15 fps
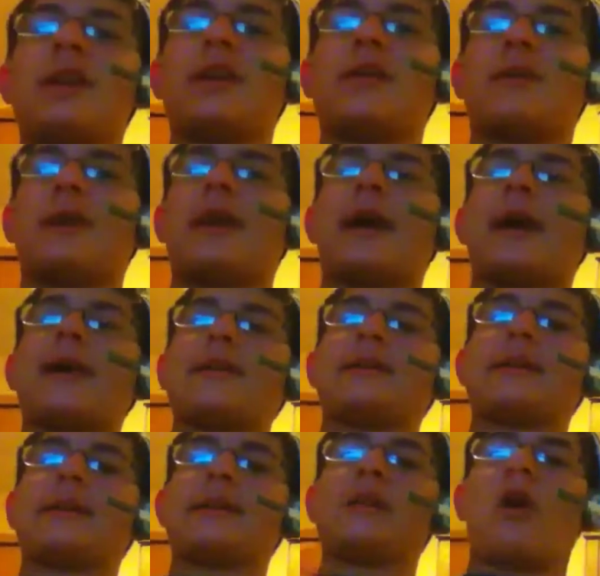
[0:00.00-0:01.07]
anyway, guys,
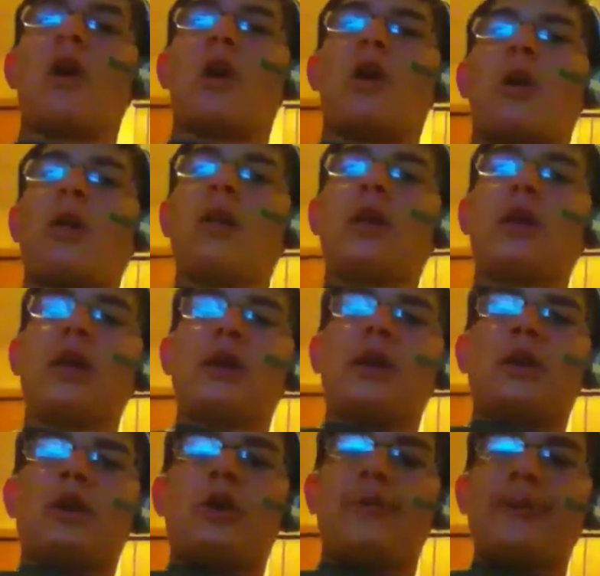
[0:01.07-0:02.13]
that's all.
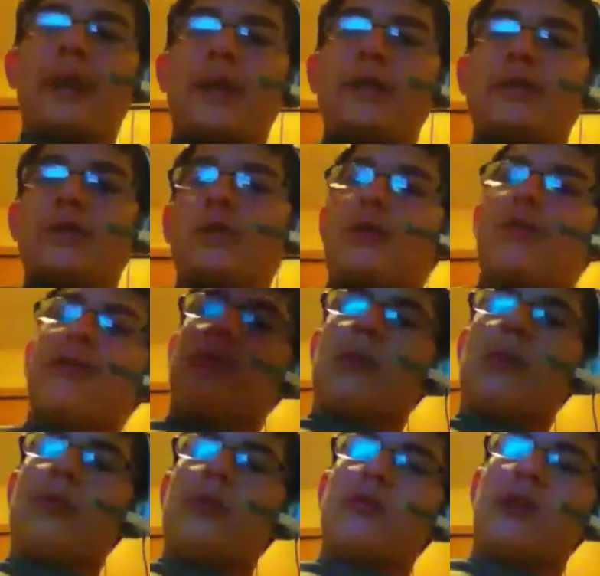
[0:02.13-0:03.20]
Hope you guys enjoyed this.
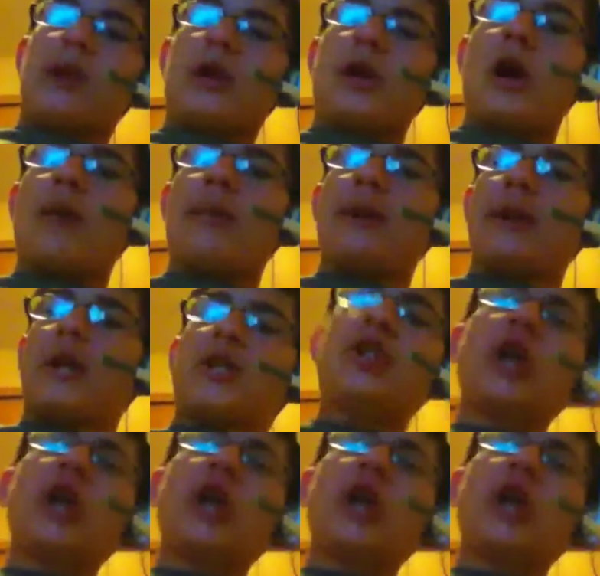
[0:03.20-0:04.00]
Remember to rate, comment, and